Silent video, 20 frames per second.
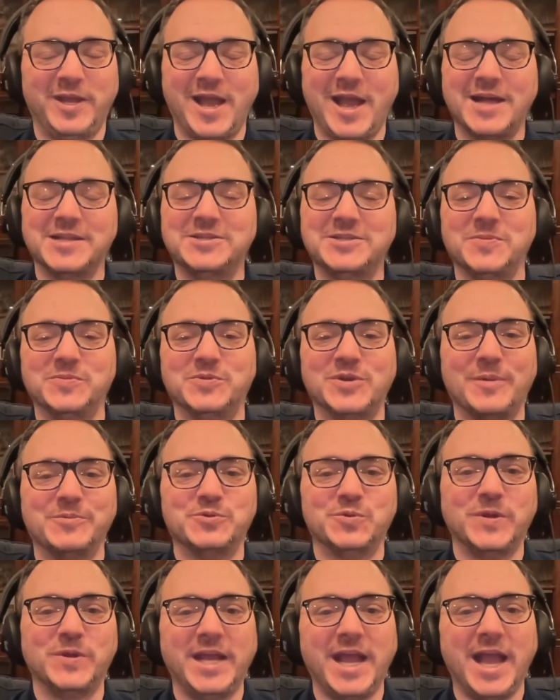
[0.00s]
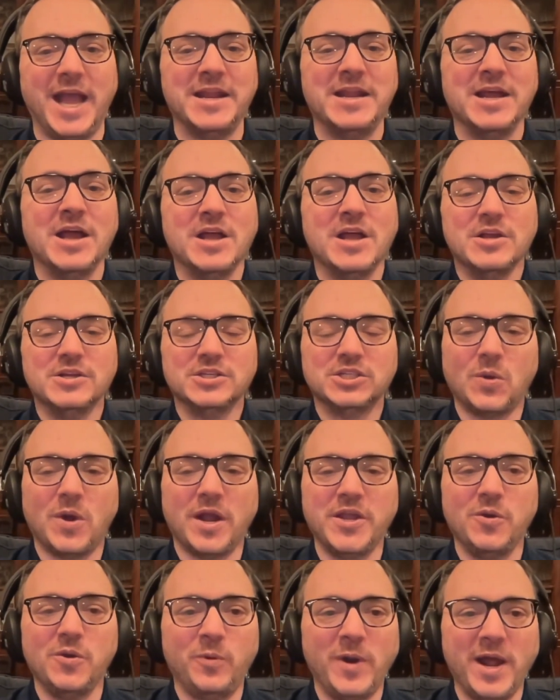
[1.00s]
can, sometimes we can't. So
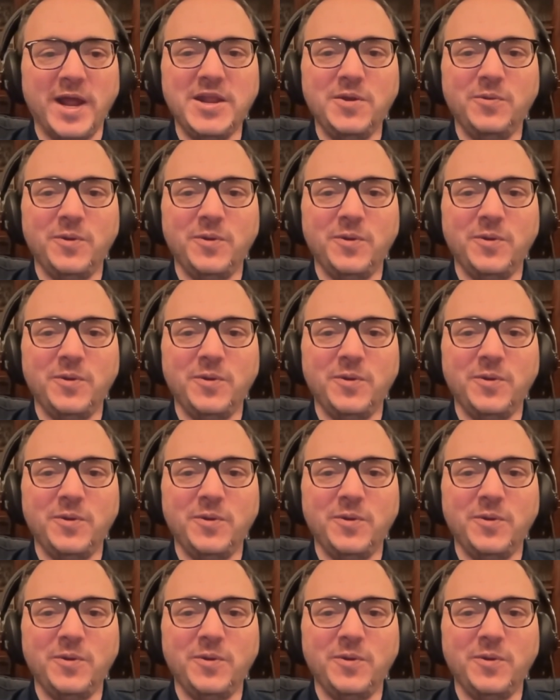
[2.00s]
are you ready,